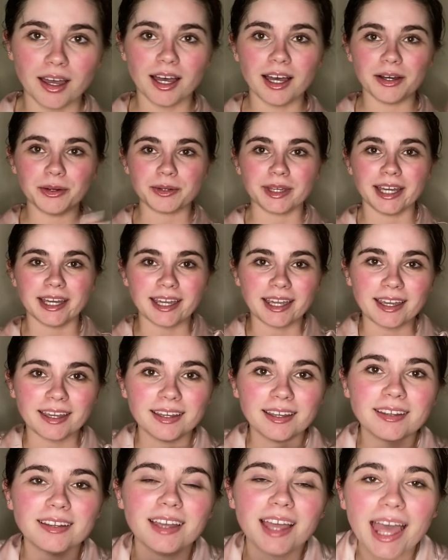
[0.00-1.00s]
Okay,
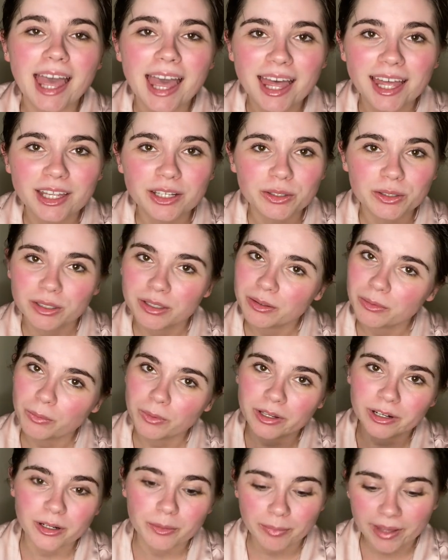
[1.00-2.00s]
and
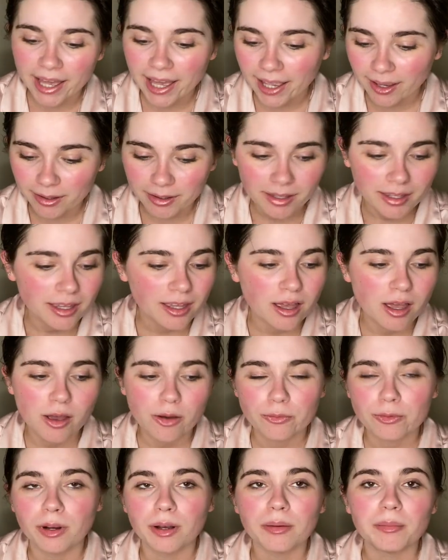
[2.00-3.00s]
we are back
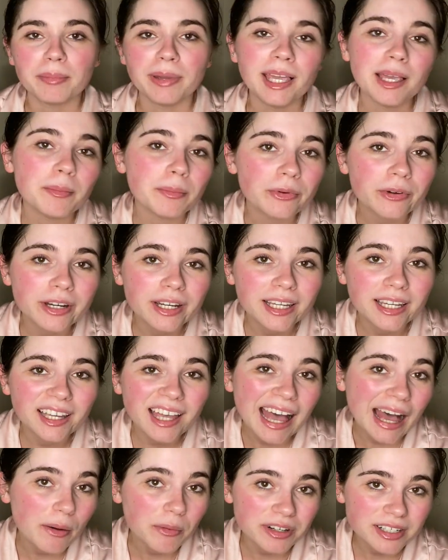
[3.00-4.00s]
from
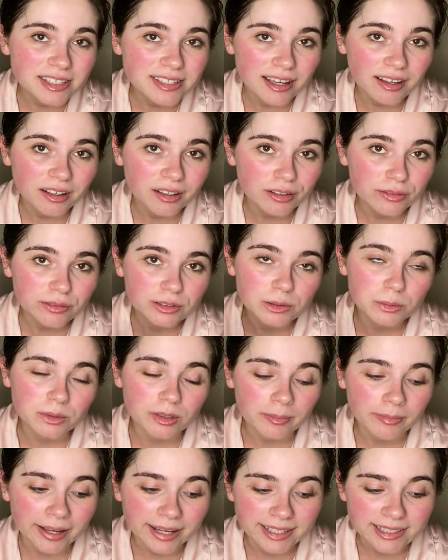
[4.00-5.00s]
pampering ourselves, well
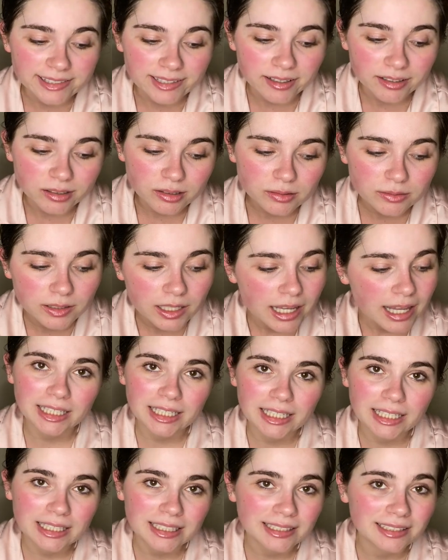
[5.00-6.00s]
myself,
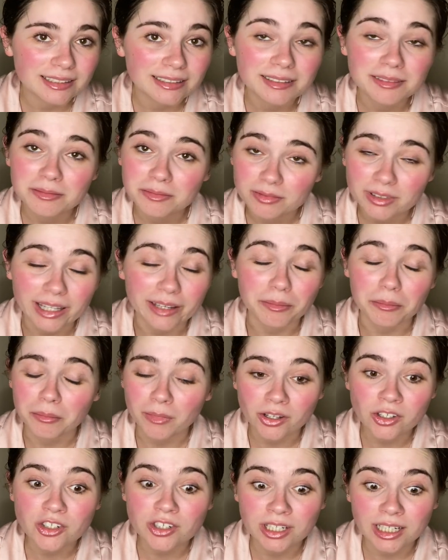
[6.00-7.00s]
the like
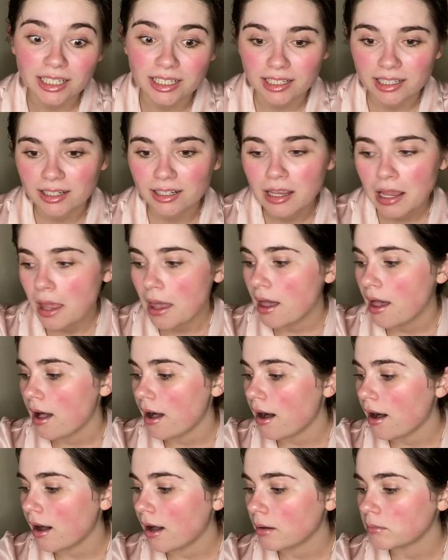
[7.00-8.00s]
much needed.
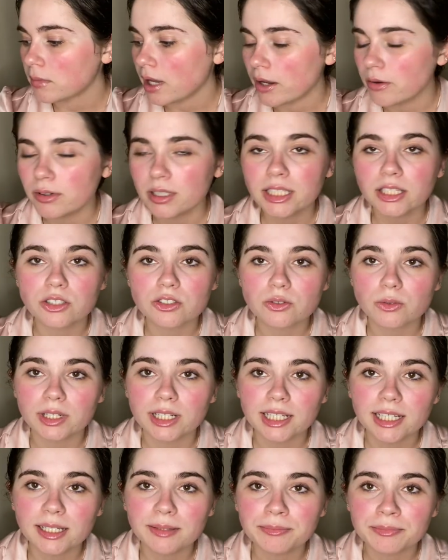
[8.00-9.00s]
Um, I really enjoyed
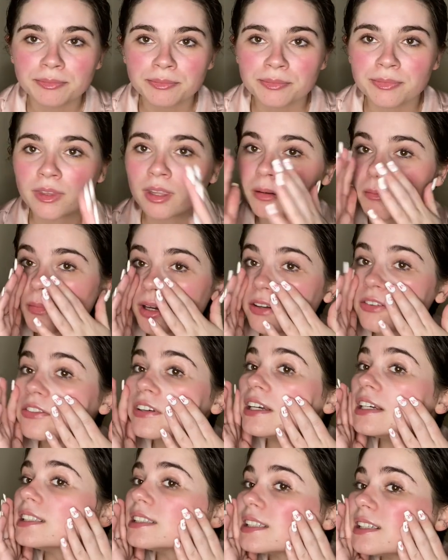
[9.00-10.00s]
it. My
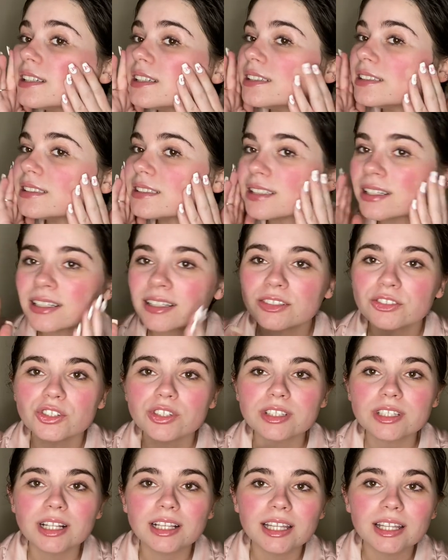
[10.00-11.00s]
face is
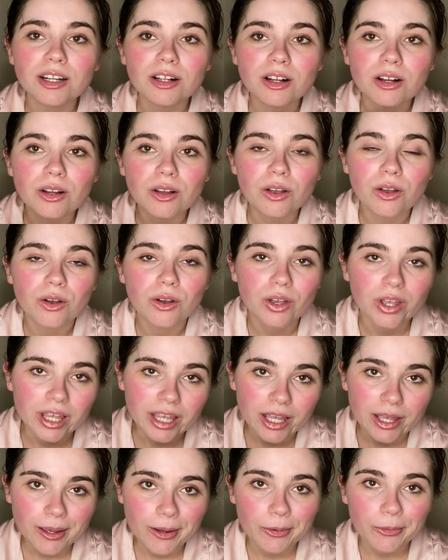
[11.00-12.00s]
just a little
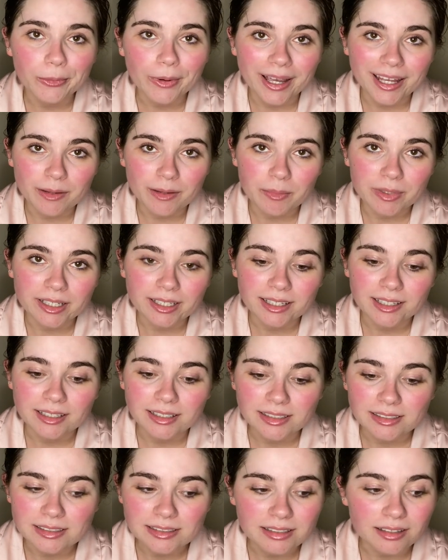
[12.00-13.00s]
red
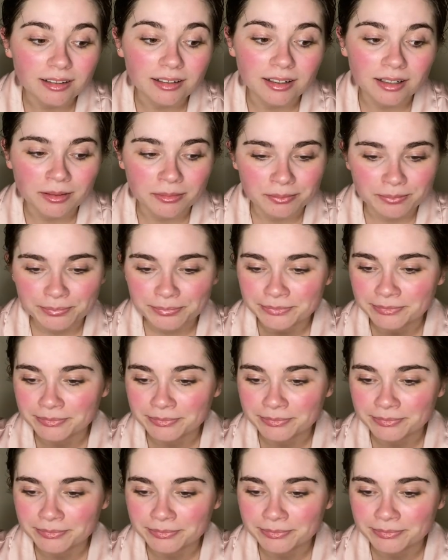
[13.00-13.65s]
because um, I'm